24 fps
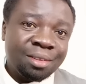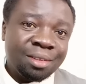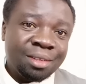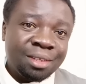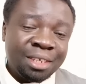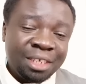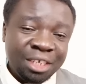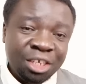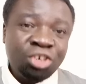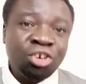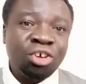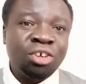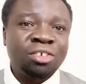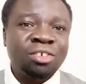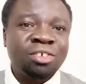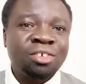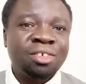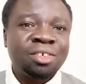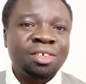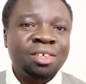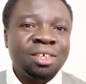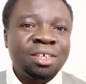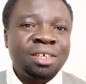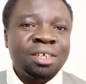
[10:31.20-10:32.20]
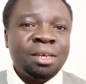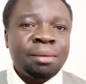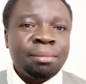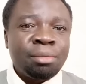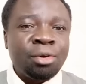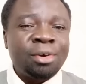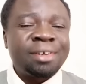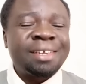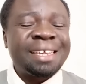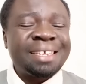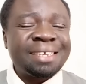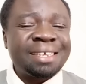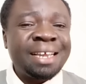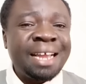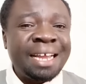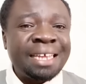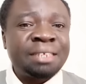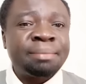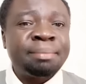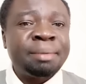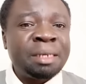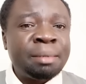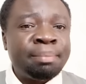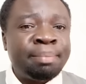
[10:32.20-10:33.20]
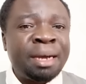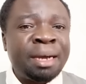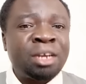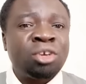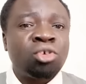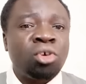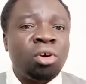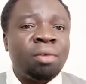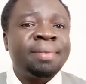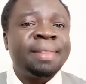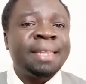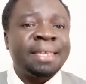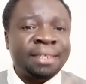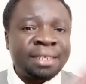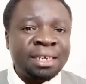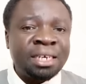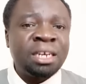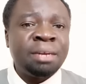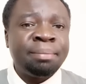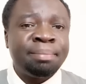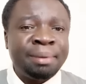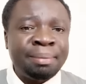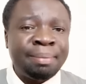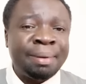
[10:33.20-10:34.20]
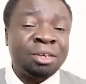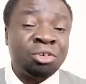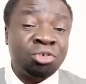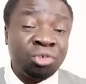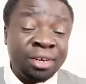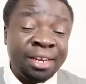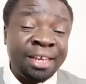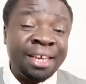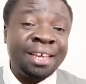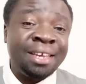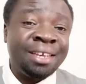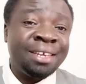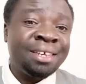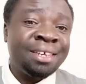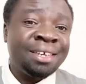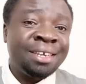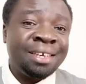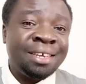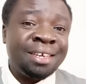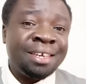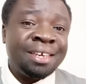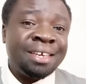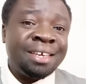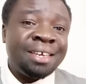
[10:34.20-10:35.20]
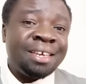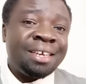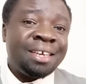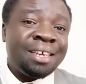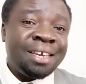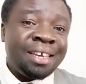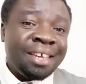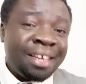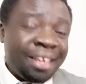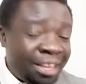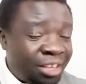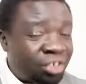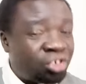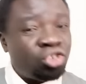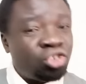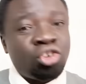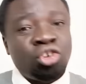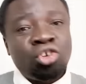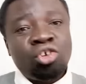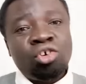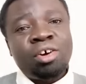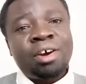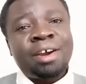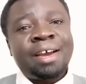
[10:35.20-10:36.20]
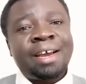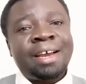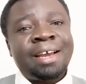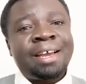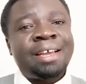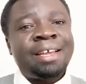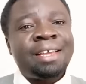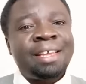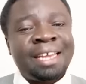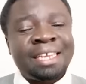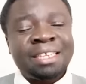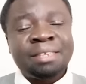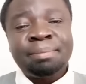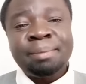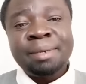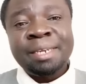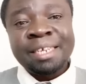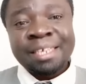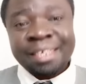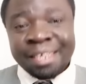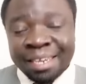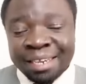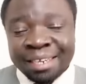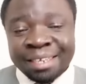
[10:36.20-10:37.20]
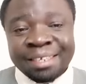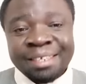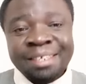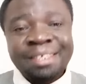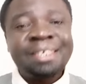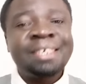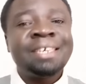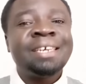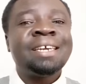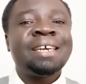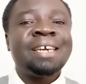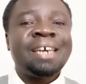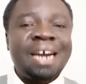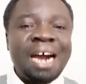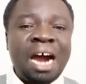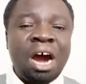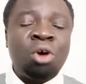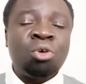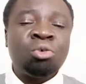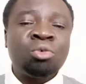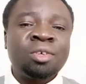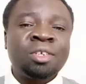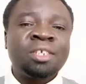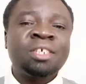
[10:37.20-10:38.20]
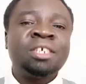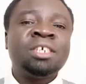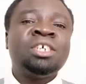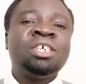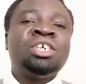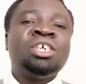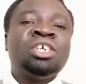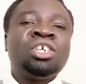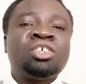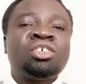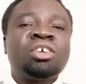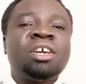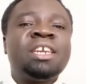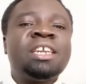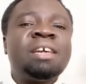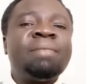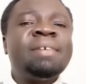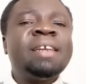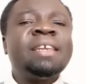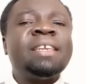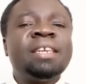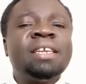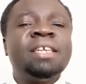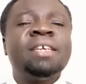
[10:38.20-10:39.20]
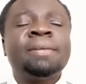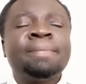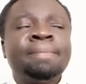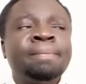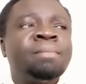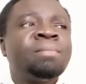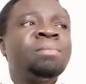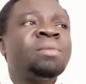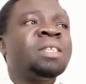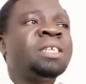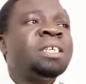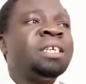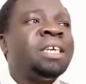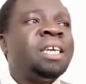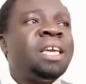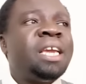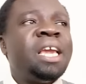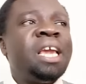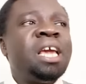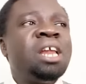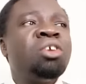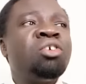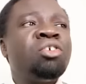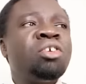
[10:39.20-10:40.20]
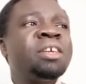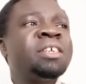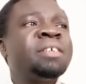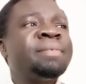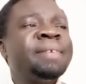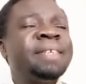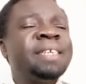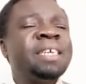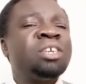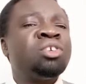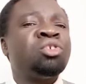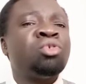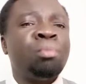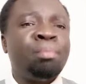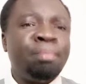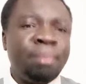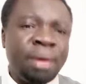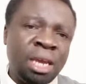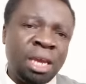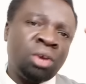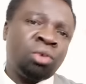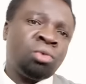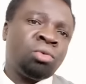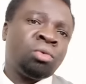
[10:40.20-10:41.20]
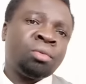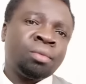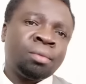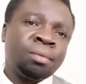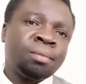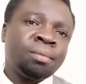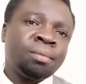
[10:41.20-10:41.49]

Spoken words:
He knows because he has been part of the script, but today he's no longer. He has been kicked out. So definitely, in Ruto's visit to Meru,